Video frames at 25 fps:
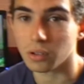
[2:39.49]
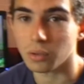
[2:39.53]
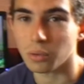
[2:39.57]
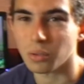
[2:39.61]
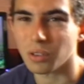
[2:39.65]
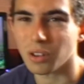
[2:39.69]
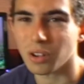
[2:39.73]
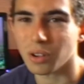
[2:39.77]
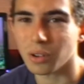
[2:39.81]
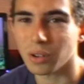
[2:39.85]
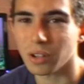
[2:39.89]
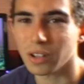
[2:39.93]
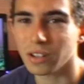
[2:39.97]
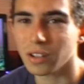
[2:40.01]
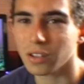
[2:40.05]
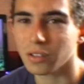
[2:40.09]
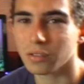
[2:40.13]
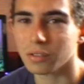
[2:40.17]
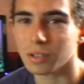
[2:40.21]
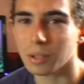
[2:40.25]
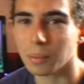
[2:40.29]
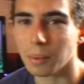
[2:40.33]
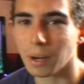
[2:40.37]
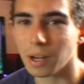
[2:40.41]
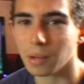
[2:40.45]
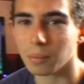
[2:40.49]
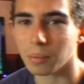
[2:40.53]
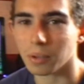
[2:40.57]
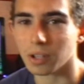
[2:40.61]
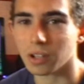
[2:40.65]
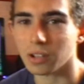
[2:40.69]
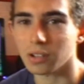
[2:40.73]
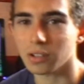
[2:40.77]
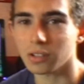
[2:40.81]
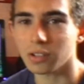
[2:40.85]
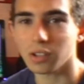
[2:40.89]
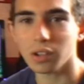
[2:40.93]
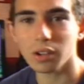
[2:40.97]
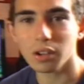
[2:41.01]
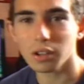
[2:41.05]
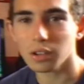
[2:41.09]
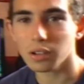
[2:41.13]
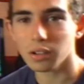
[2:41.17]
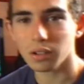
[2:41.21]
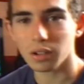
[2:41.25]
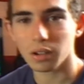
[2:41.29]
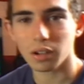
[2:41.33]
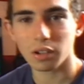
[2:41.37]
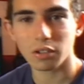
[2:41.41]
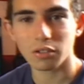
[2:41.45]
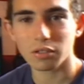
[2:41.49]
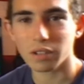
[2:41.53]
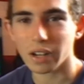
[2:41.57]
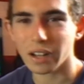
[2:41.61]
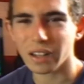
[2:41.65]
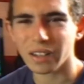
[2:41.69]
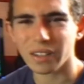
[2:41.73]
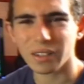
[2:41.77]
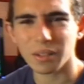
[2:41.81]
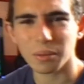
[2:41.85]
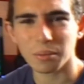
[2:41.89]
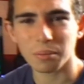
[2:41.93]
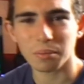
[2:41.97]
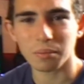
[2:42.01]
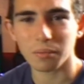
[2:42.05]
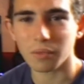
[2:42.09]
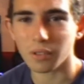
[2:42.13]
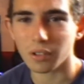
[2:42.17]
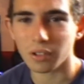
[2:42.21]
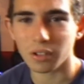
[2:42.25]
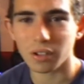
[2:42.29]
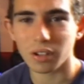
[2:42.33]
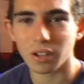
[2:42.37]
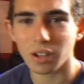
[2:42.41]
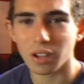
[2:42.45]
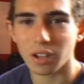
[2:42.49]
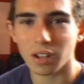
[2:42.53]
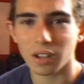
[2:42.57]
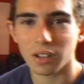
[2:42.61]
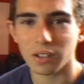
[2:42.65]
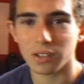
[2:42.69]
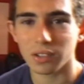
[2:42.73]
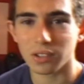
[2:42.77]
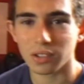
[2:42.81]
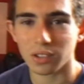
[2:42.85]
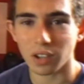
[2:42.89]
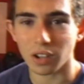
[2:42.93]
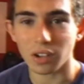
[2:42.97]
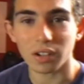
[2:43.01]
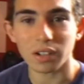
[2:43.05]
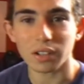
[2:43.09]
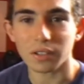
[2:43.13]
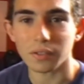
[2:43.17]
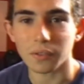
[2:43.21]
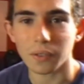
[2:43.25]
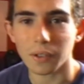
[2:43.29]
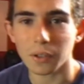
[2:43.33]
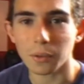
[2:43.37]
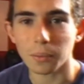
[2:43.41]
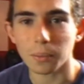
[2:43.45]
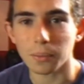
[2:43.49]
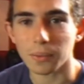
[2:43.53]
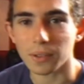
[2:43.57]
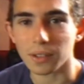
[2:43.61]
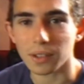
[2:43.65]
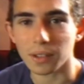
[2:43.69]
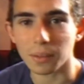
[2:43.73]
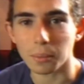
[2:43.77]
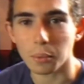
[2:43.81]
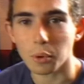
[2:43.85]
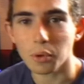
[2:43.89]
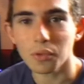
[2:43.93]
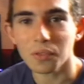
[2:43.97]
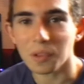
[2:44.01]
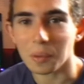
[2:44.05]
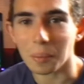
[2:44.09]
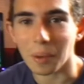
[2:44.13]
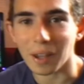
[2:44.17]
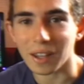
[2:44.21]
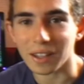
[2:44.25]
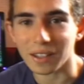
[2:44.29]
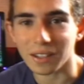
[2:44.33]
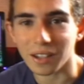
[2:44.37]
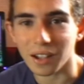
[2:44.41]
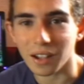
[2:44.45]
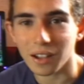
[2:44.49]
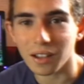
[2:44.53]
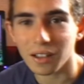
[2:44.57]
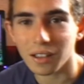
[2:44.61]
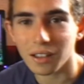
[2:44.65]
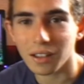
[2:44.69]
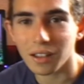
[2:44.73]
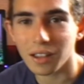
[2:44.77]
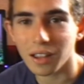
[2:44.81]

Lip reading: Although it doesn't really matter because you can create some stunning films in Movie Maker,